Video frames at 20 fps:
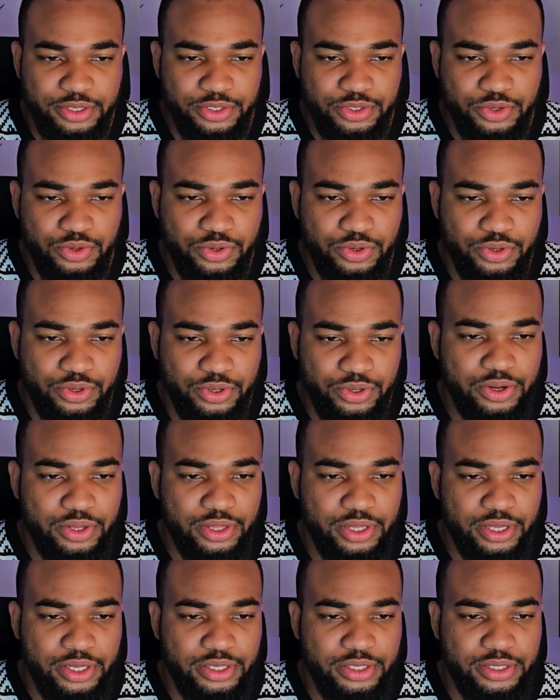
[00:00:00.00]
So click
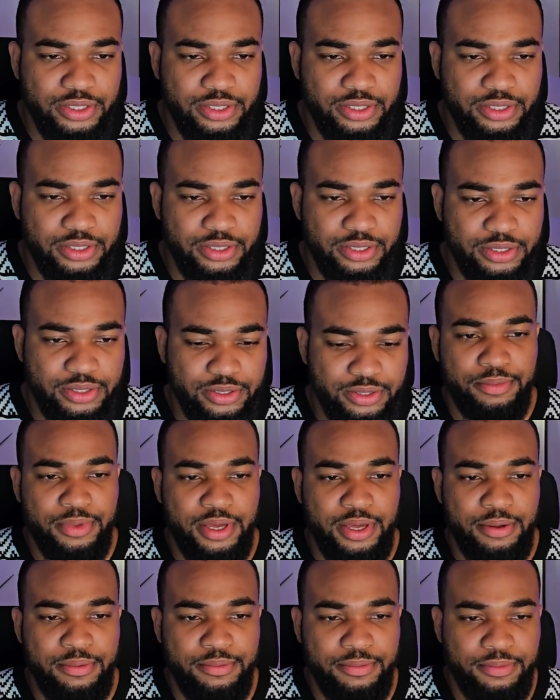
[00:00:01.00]
on this and
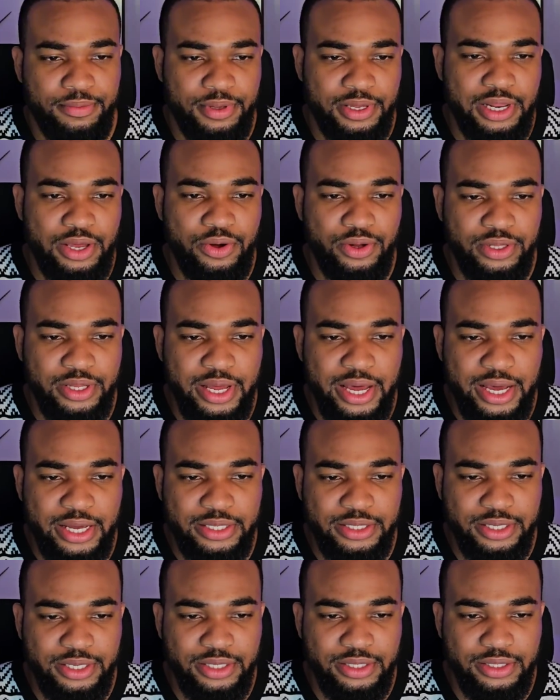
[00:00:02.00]
then click on the
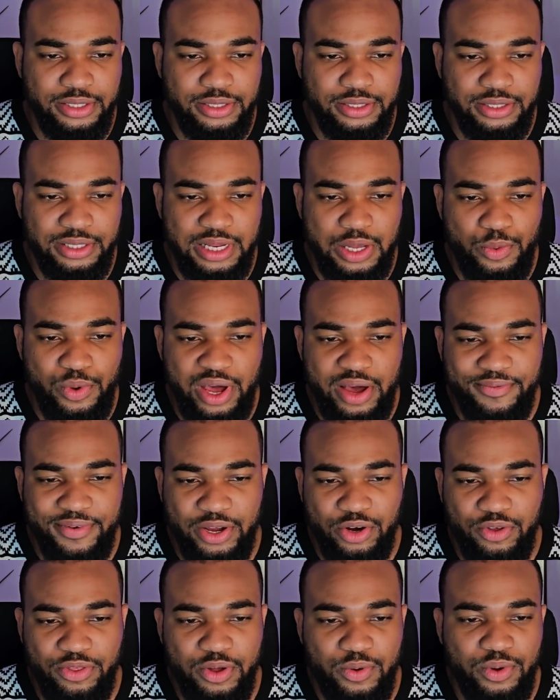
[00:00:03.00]
axis. Now we
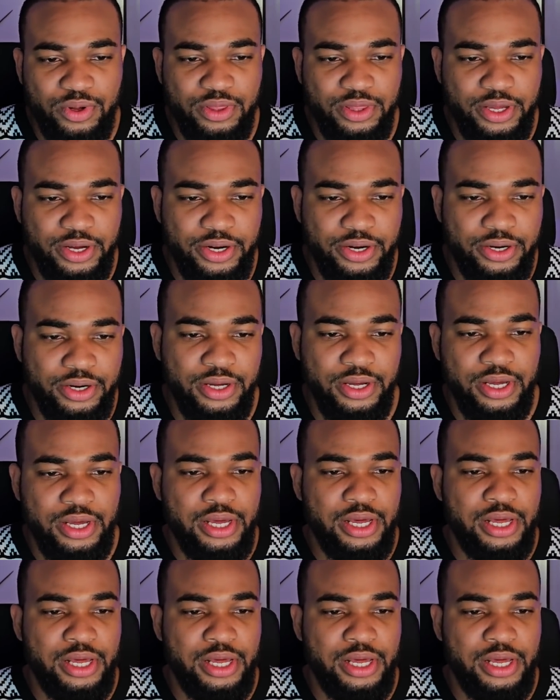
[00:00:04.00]
have another one there.